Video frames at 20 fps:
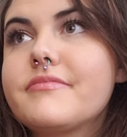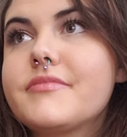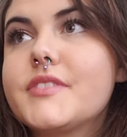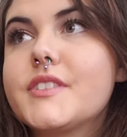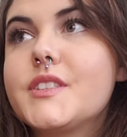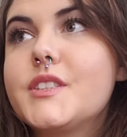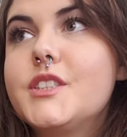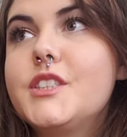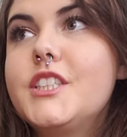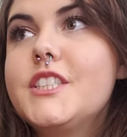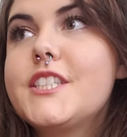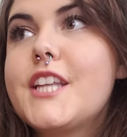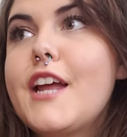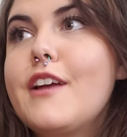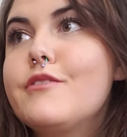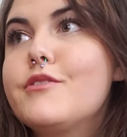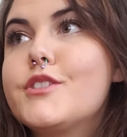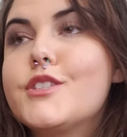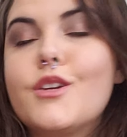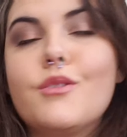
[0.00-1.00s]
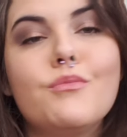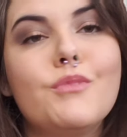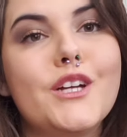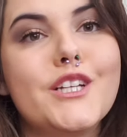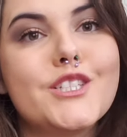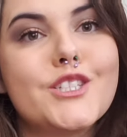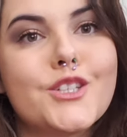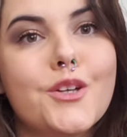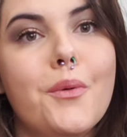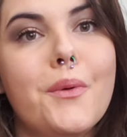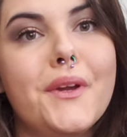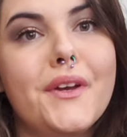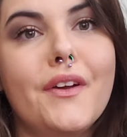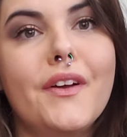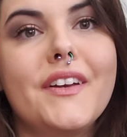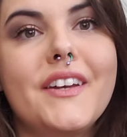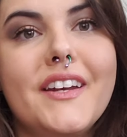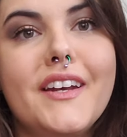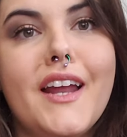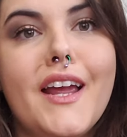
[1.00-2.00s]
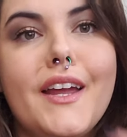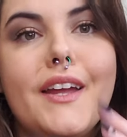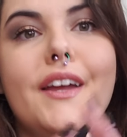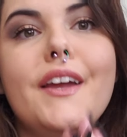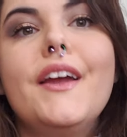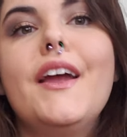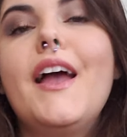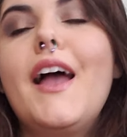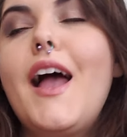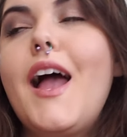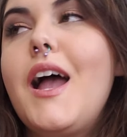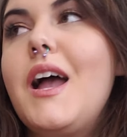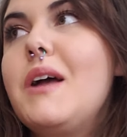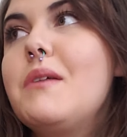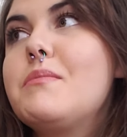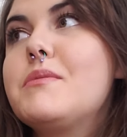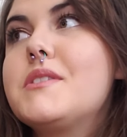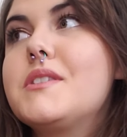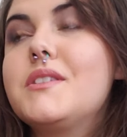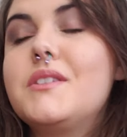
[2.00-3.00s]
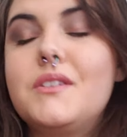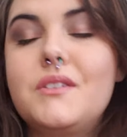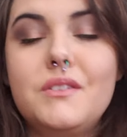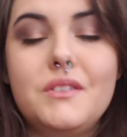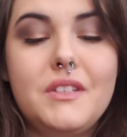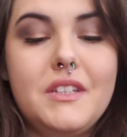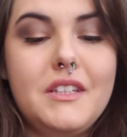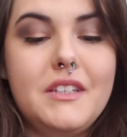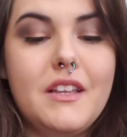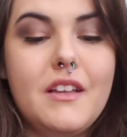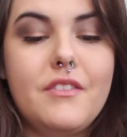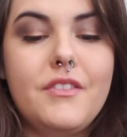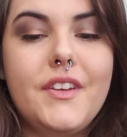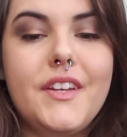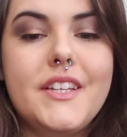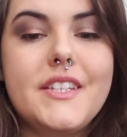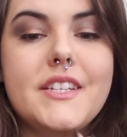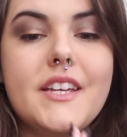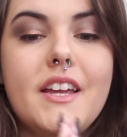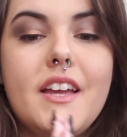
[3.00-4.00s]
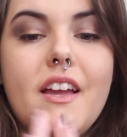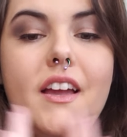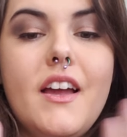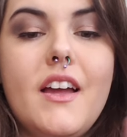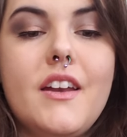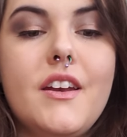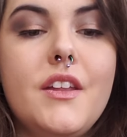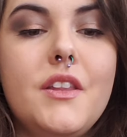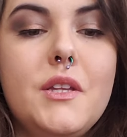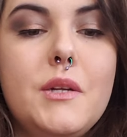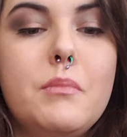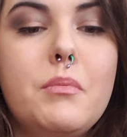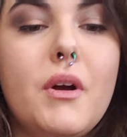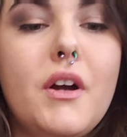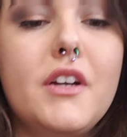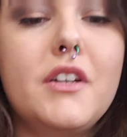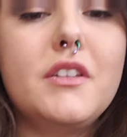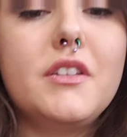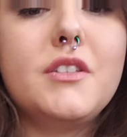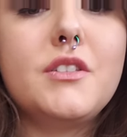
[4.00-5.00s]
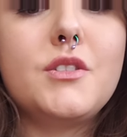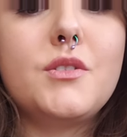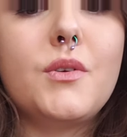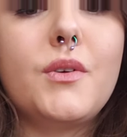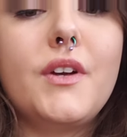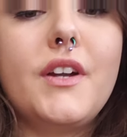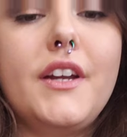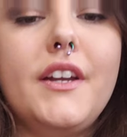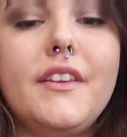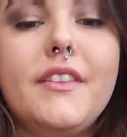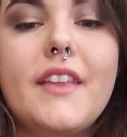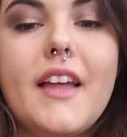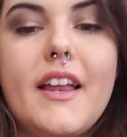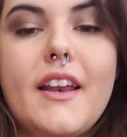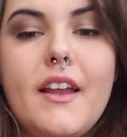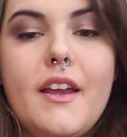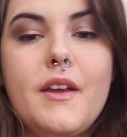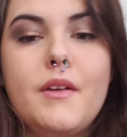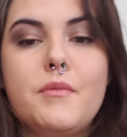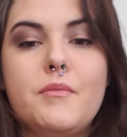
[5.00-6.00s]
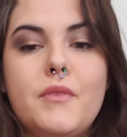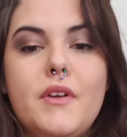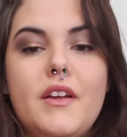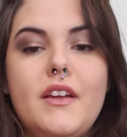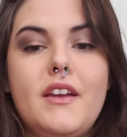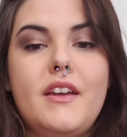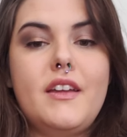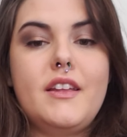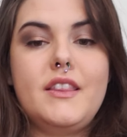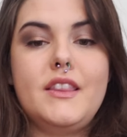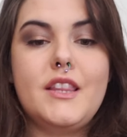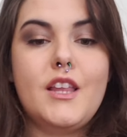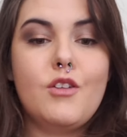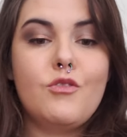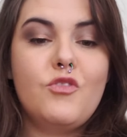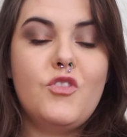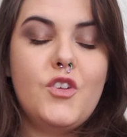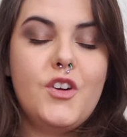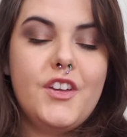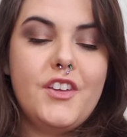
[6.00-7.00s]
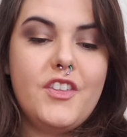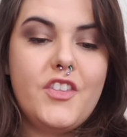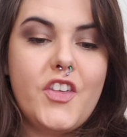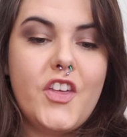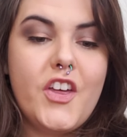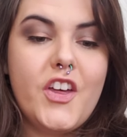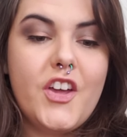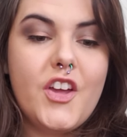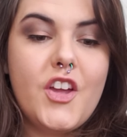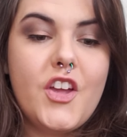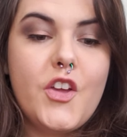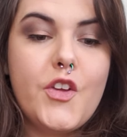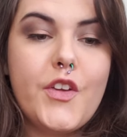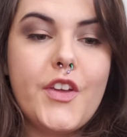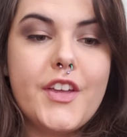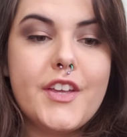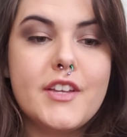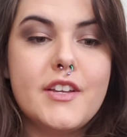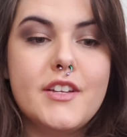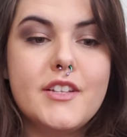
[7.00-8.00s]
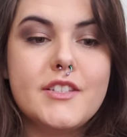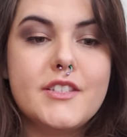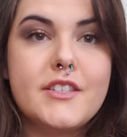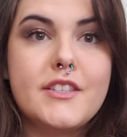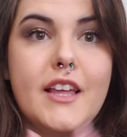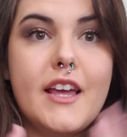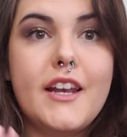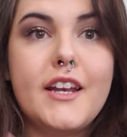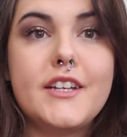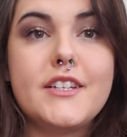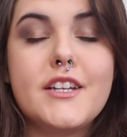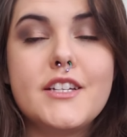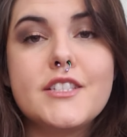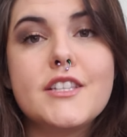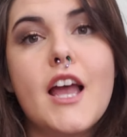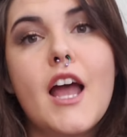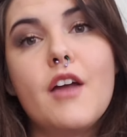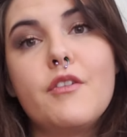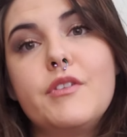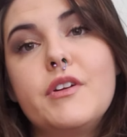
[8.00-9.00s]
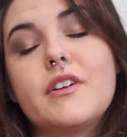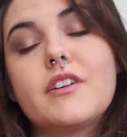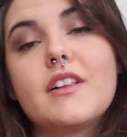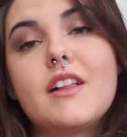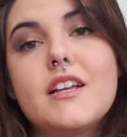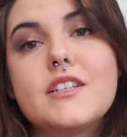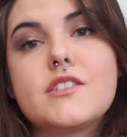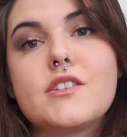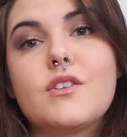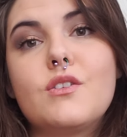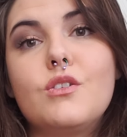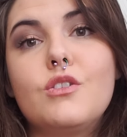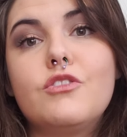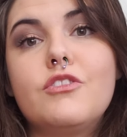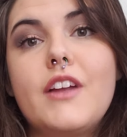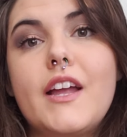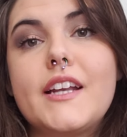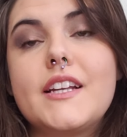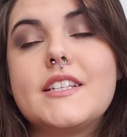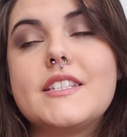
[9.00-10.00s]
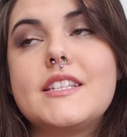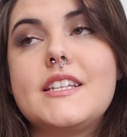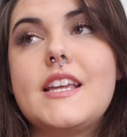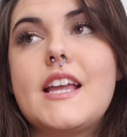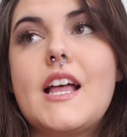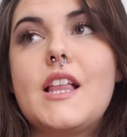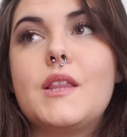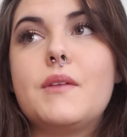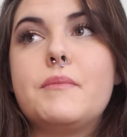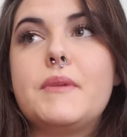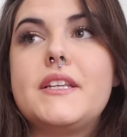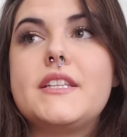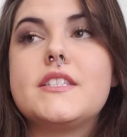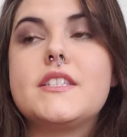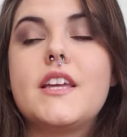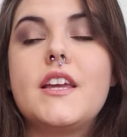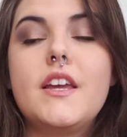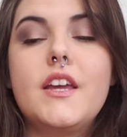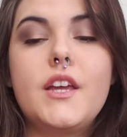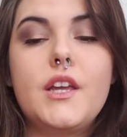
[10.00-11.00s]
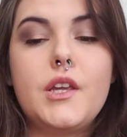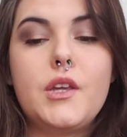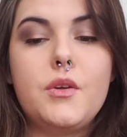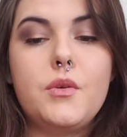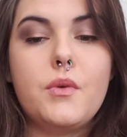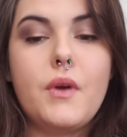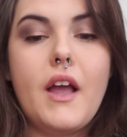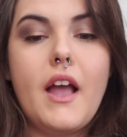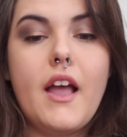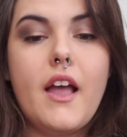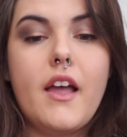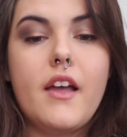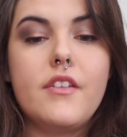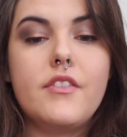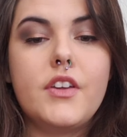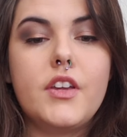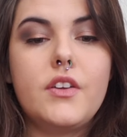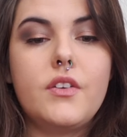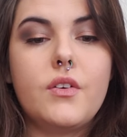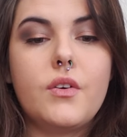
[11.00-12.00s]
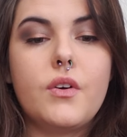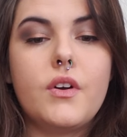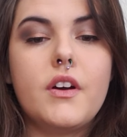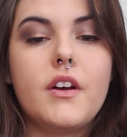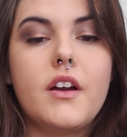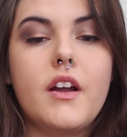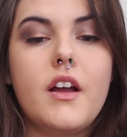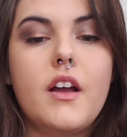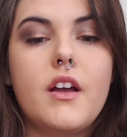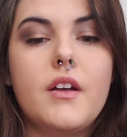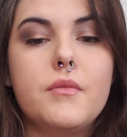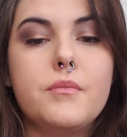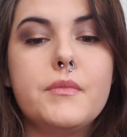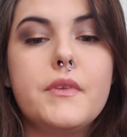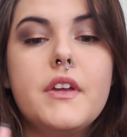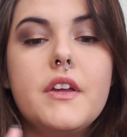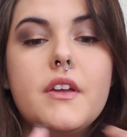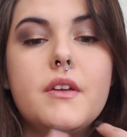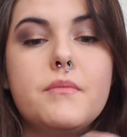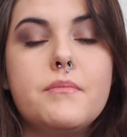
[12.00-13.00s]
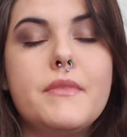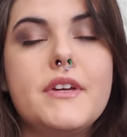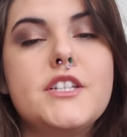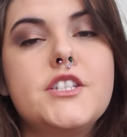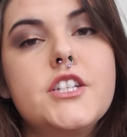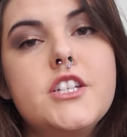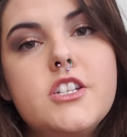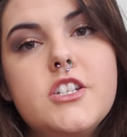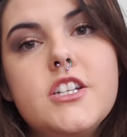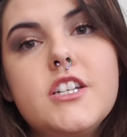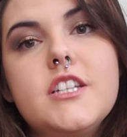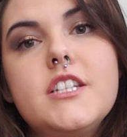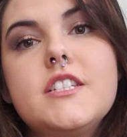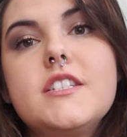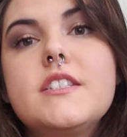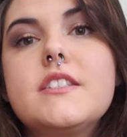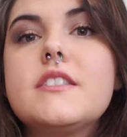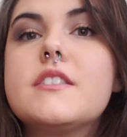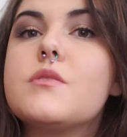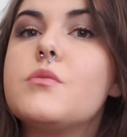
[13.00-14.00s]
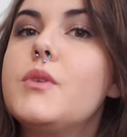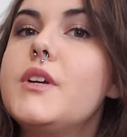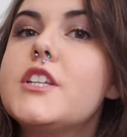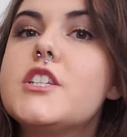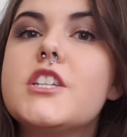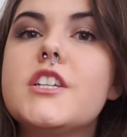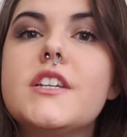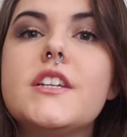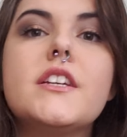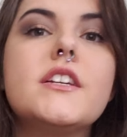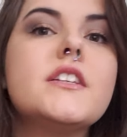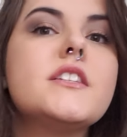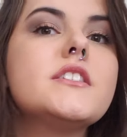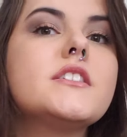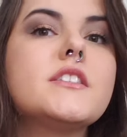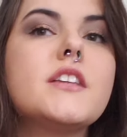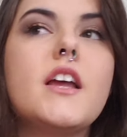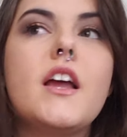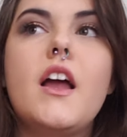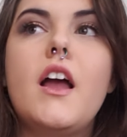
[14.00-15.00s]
you just have so much going on, and I absolutely love it. Another part of the story that I am in love with is that it does have your classical fantasy elements. You have your magicians, witches,